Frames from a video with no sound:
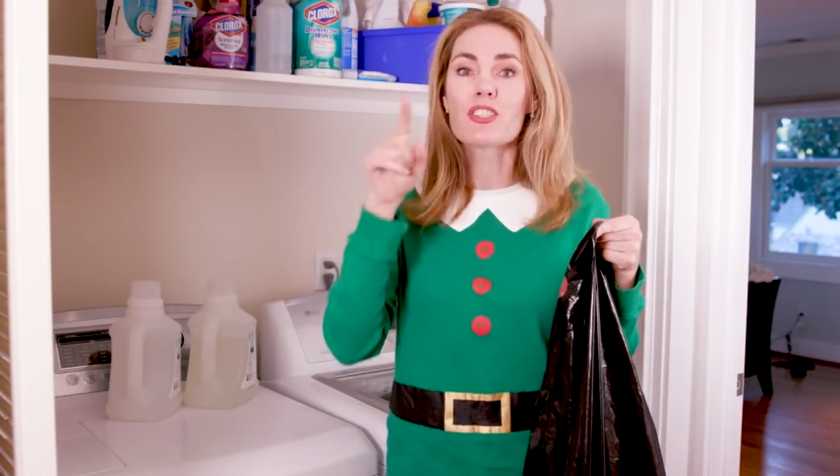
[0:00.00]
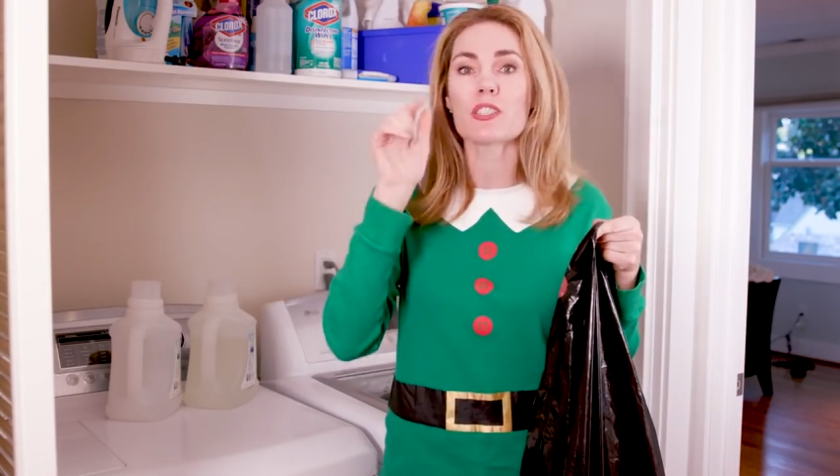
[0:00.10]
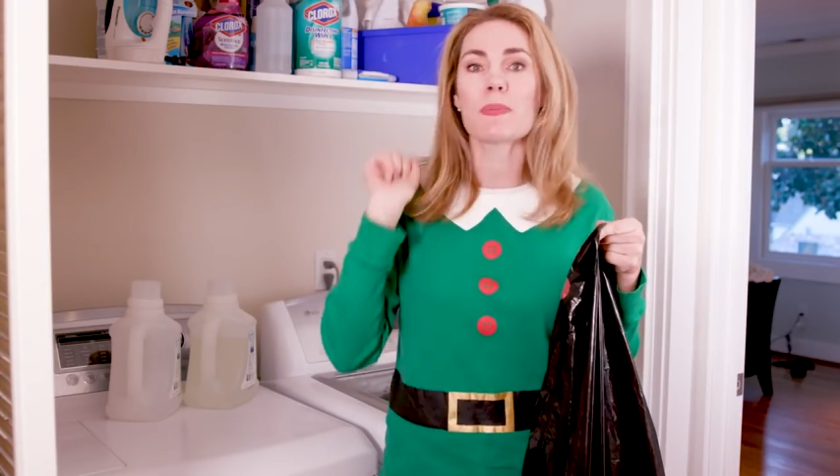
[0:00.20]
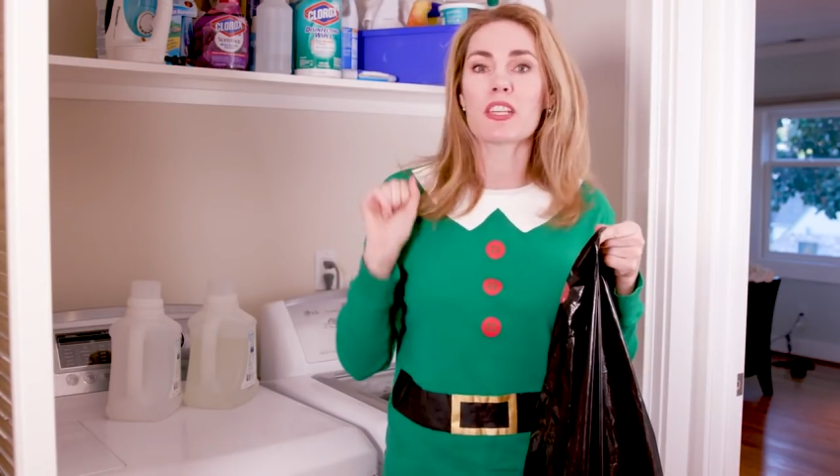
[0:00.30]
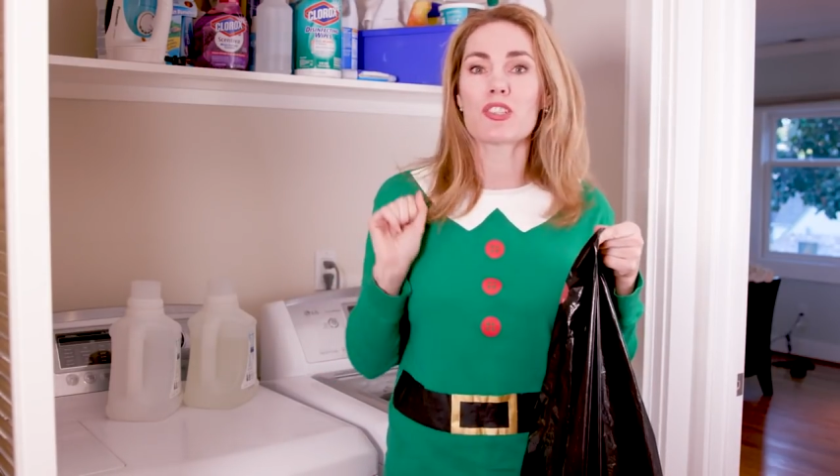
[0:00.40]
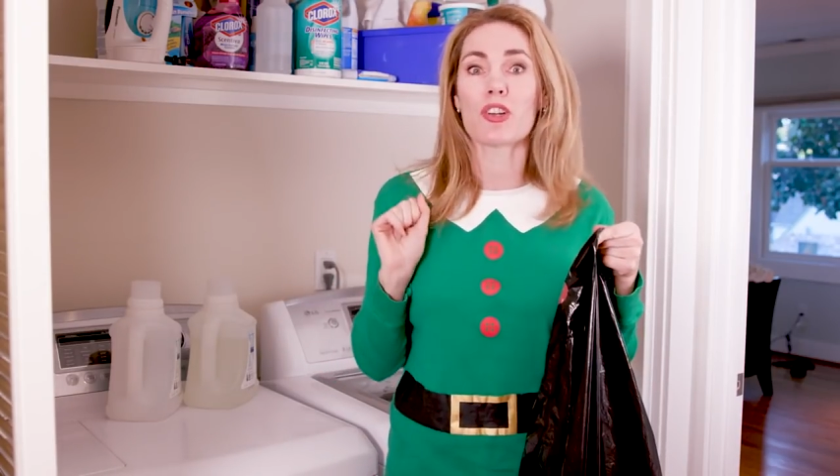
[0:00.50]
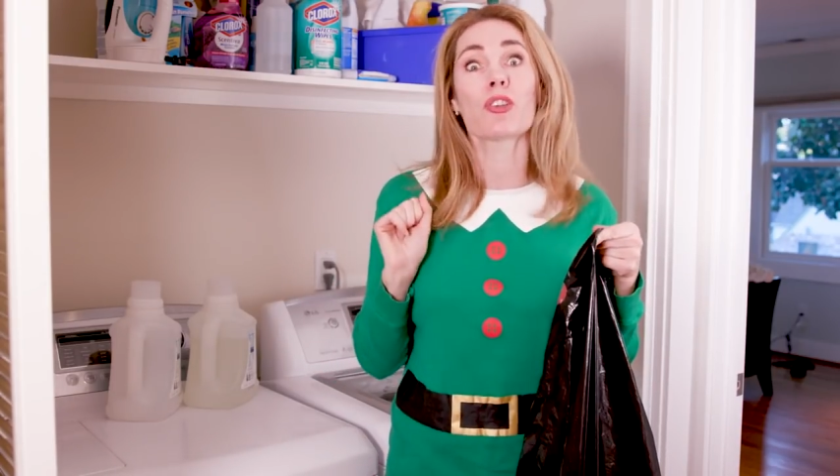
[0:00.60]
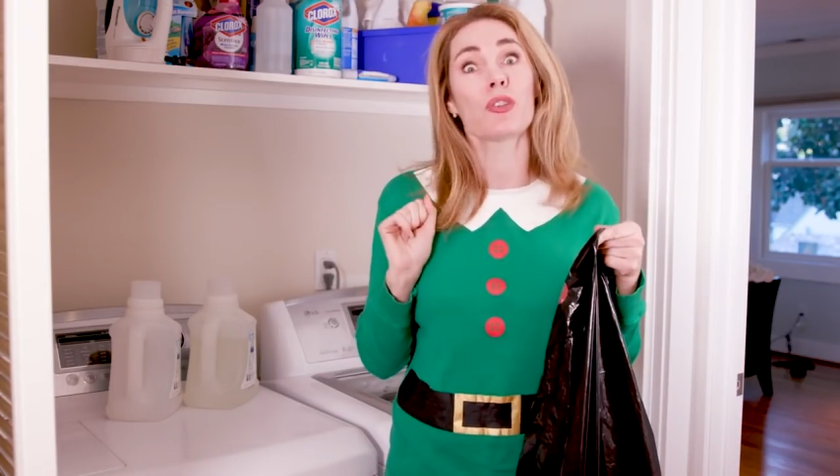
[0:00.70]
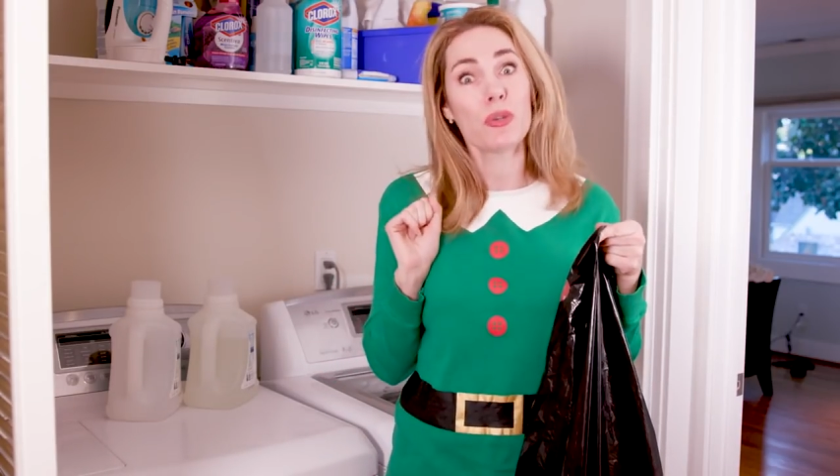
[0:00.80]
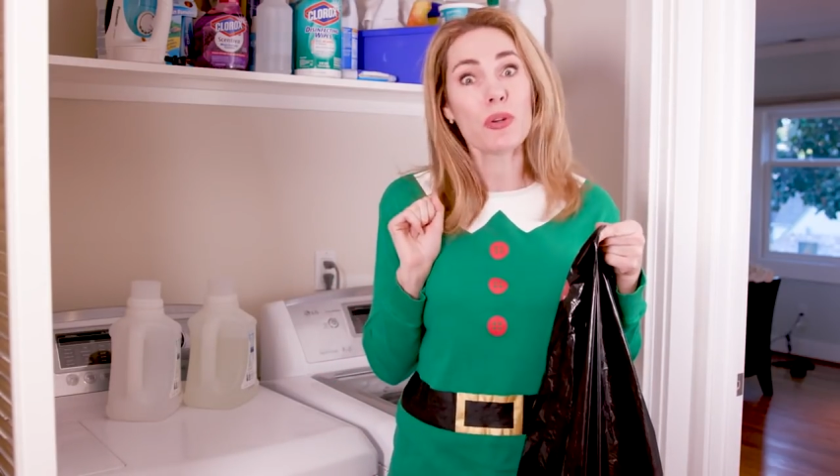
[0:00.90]
Just make
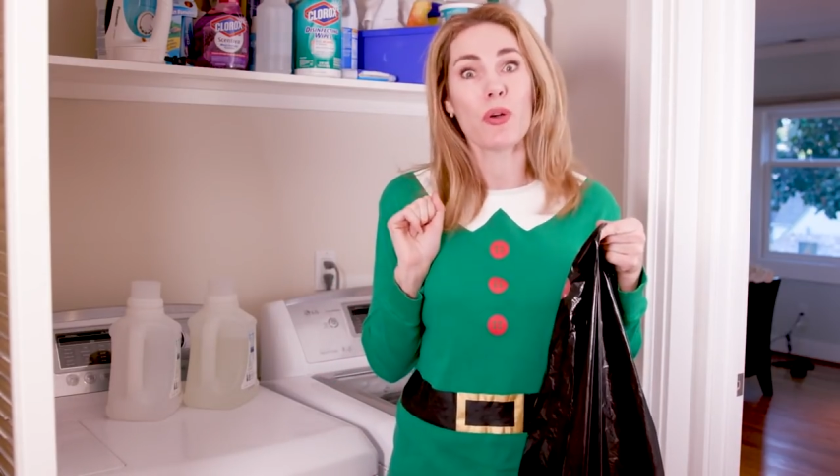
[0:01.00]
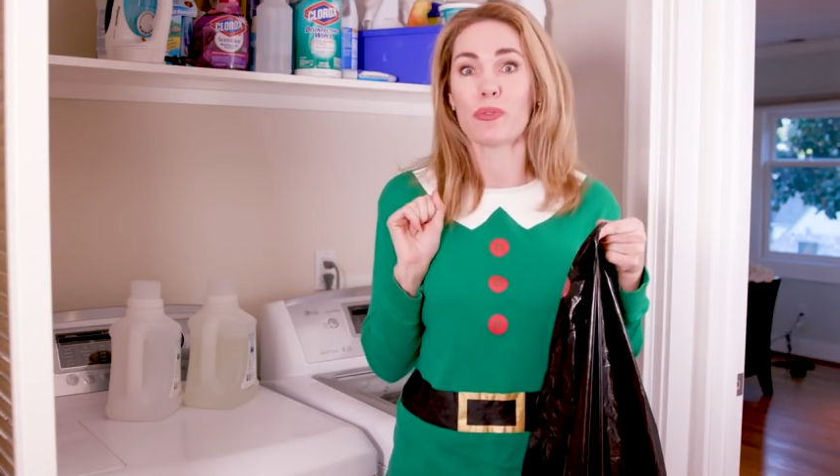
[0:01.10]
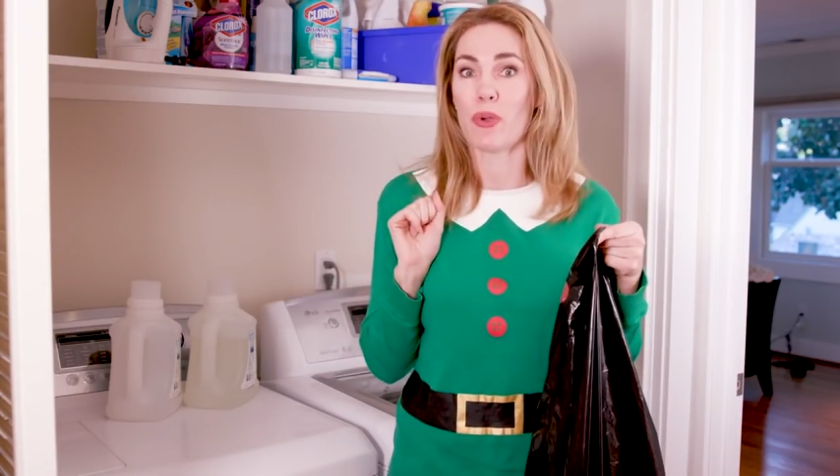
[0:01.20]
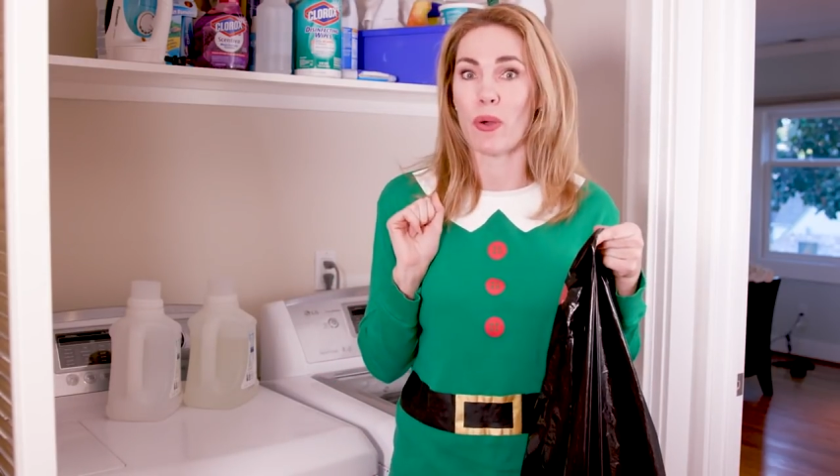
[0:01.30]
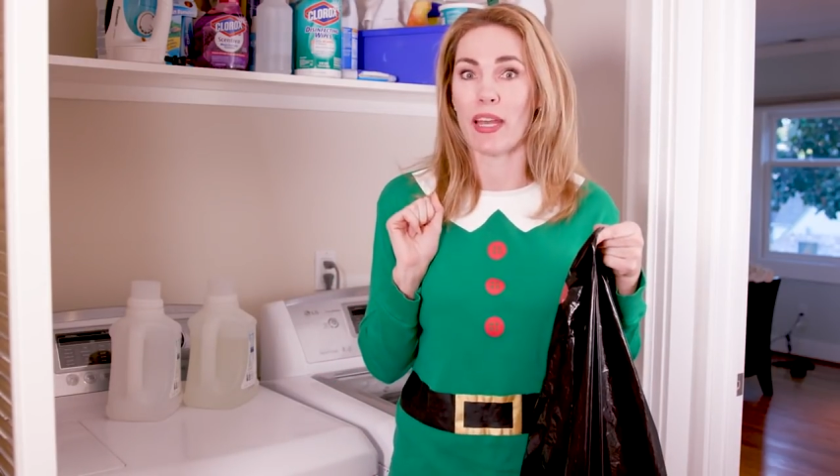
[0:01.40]
sure you don't throw